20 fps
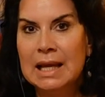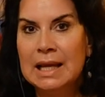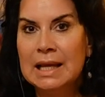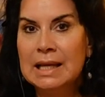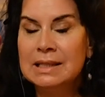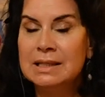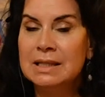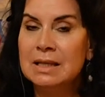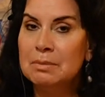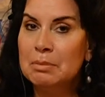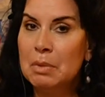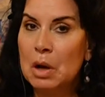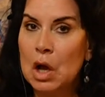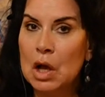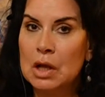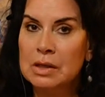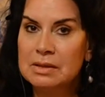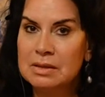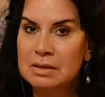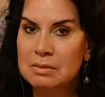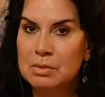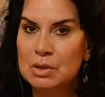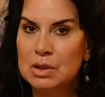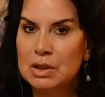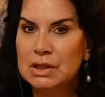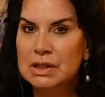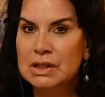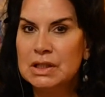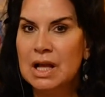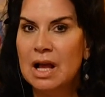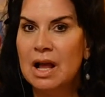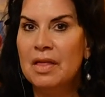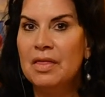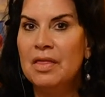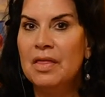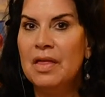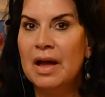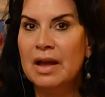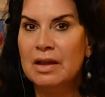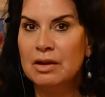is it possible
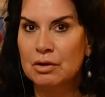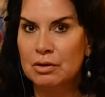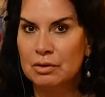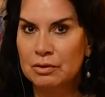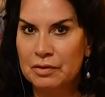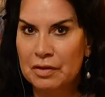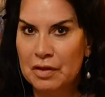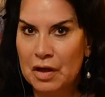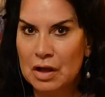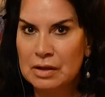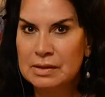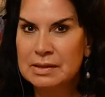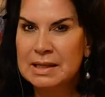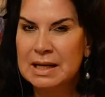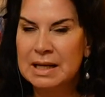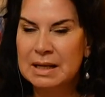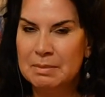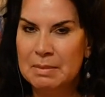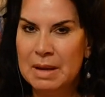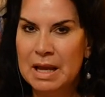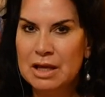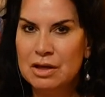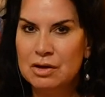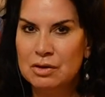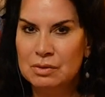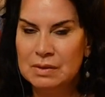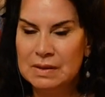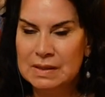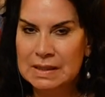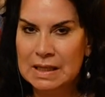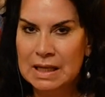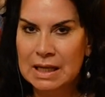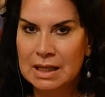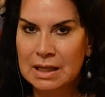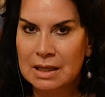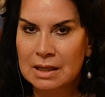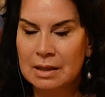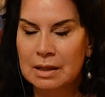that your thoughts can make you sick?